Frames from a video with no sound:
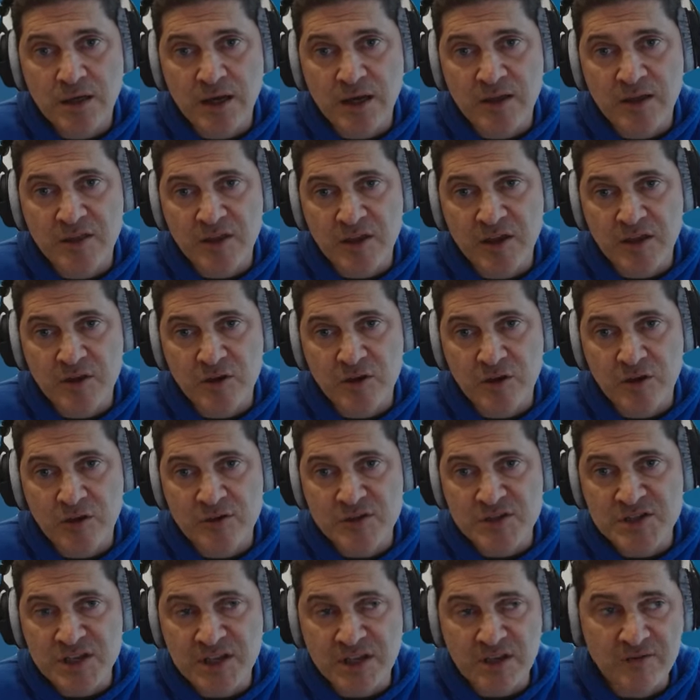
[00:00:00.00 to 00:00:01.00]
I think you're
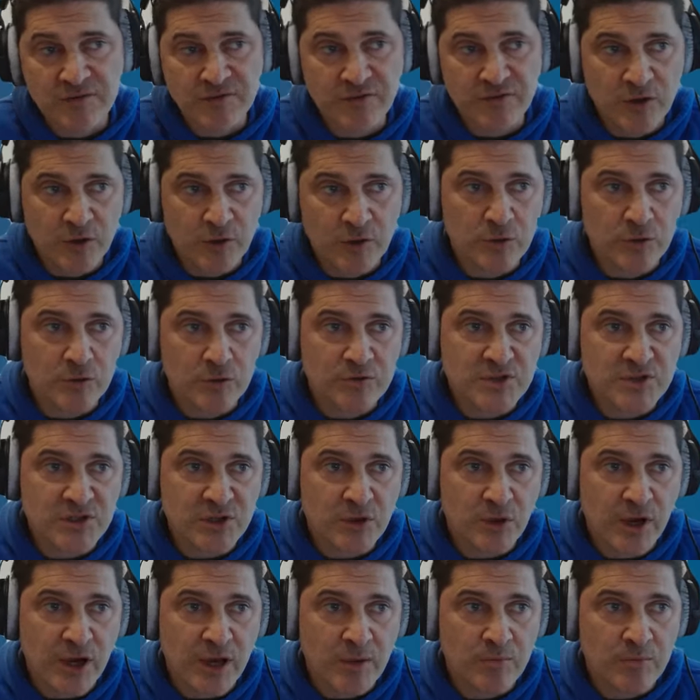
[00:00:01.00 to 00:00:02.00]
using a few.
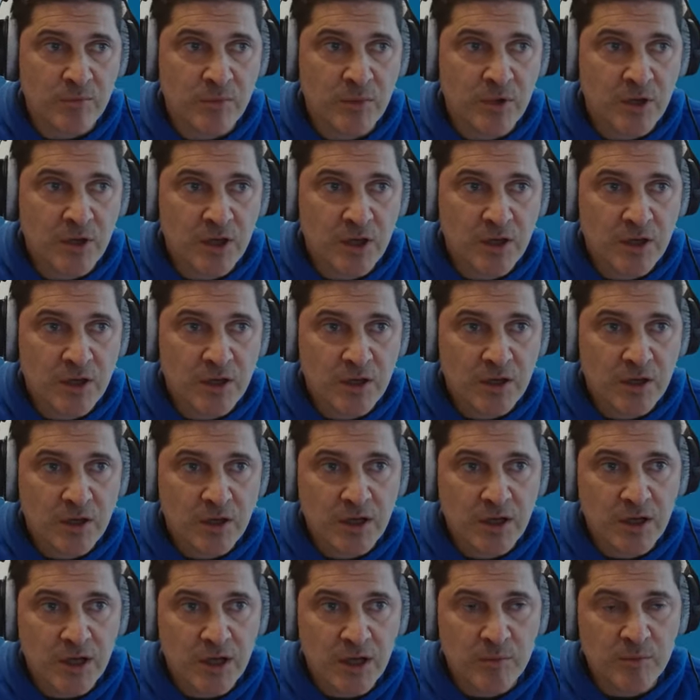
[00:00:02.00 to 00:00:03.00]
So
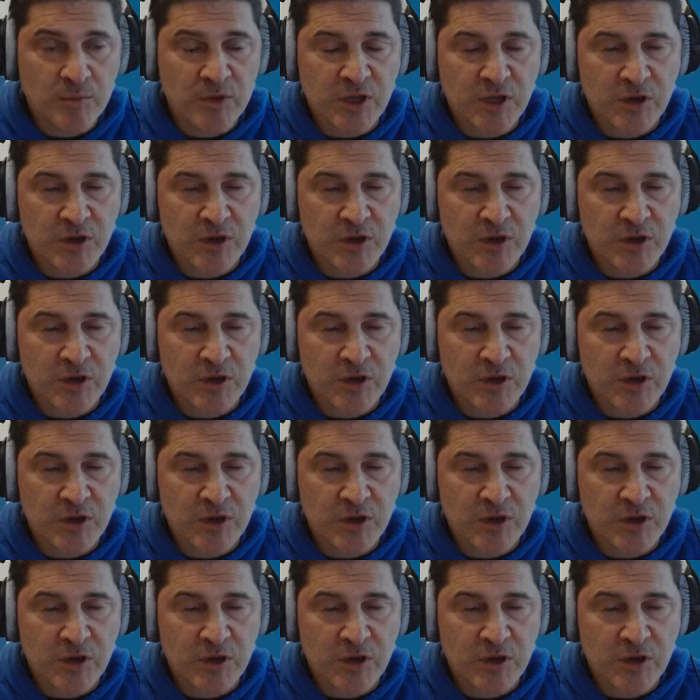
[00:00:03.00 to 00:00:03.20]
I'm